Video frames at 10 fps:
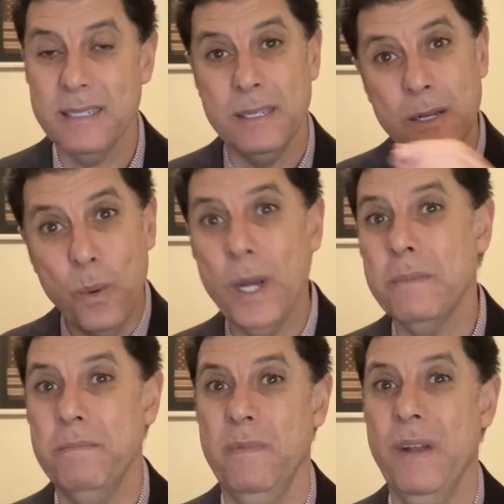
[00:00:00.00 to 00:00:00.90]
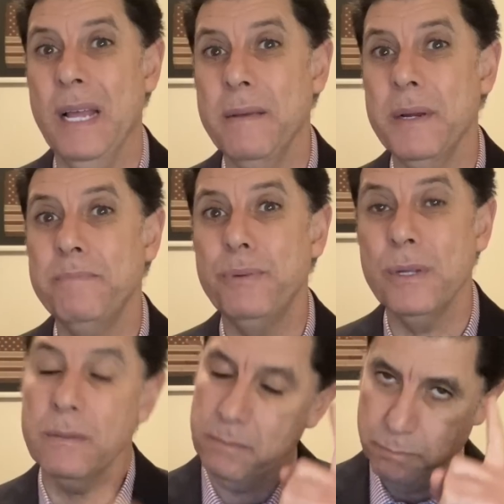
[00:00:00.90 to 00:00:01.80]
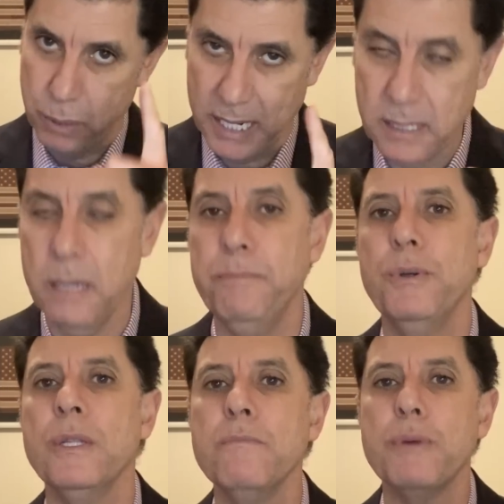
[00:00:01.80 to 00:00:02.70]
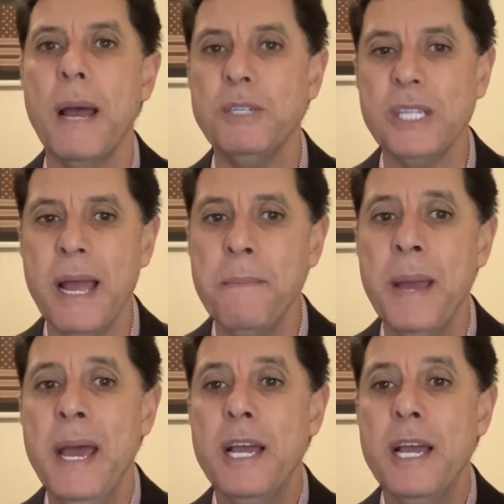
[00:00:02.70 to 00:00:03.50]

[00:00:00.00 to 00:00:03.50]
You know what President Putin promised them?